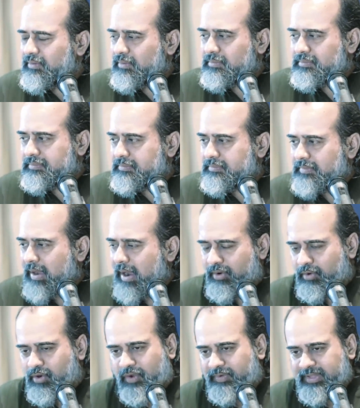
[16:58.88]
So, I
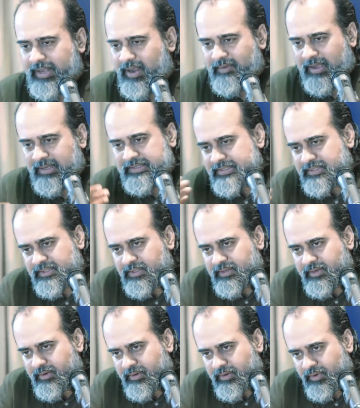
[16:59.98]
don't know whether I have
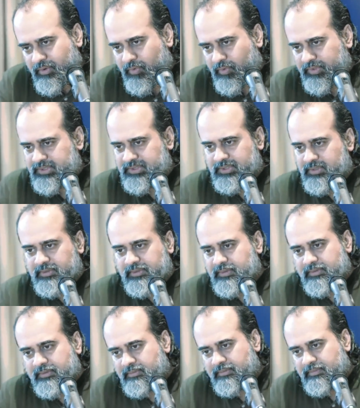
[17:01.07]
answered your question.
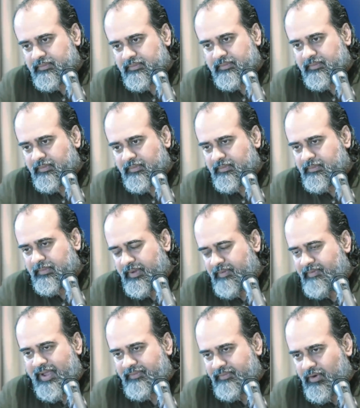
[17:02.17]

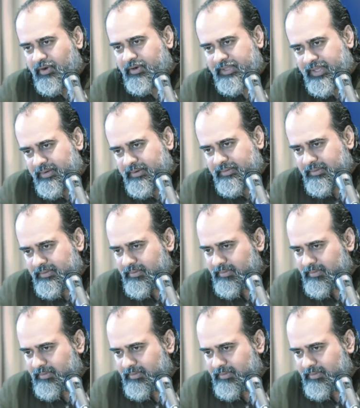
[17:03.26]
If I have not, then